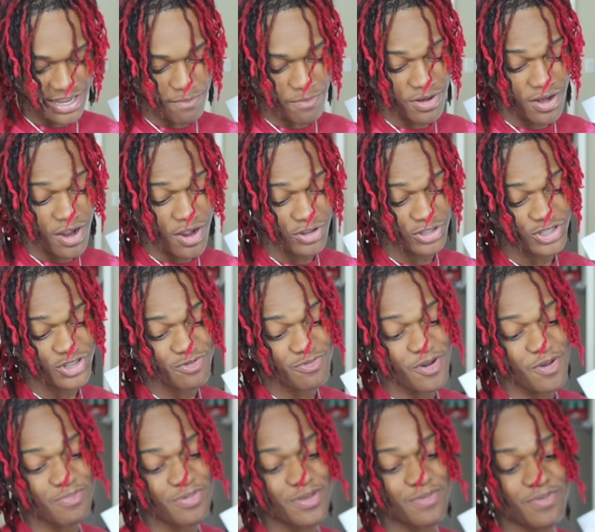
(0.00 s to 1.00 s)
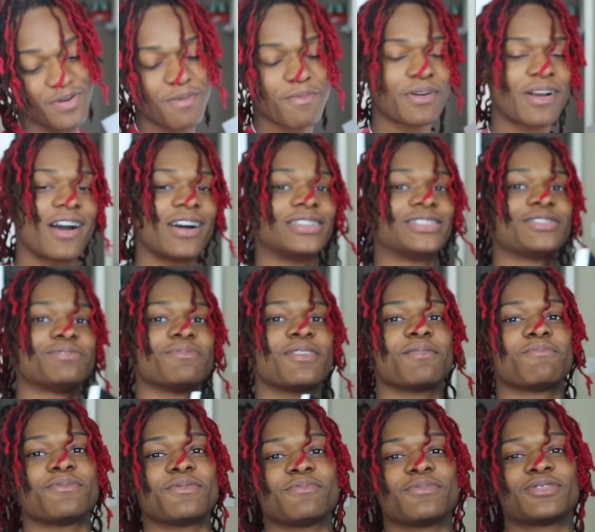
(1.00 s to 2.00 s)
I'm gonna call two more people. I'm gonna call two more
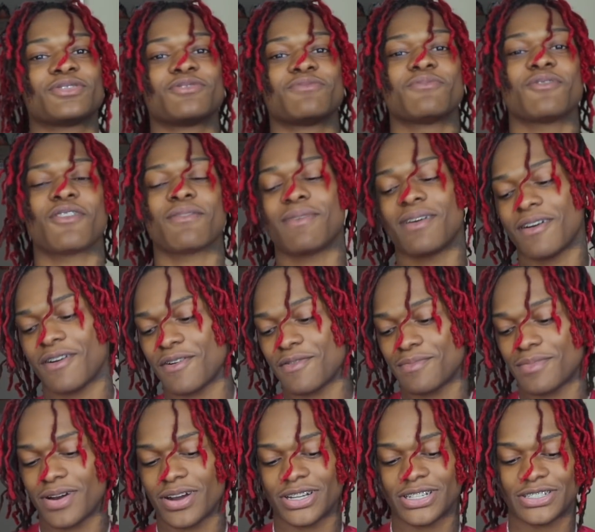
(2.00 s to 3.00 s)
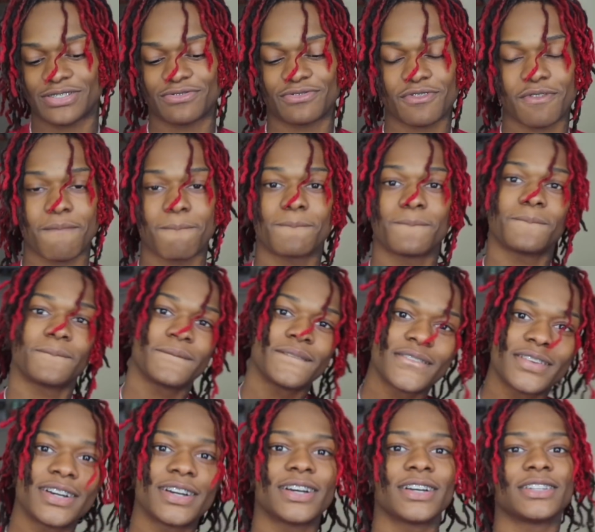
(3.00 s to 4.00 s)
people. Two more of my homeboys from
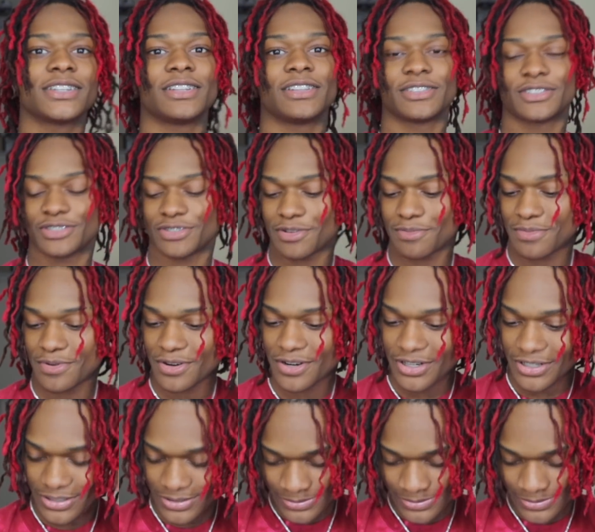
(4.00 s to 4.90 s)
Shreveport.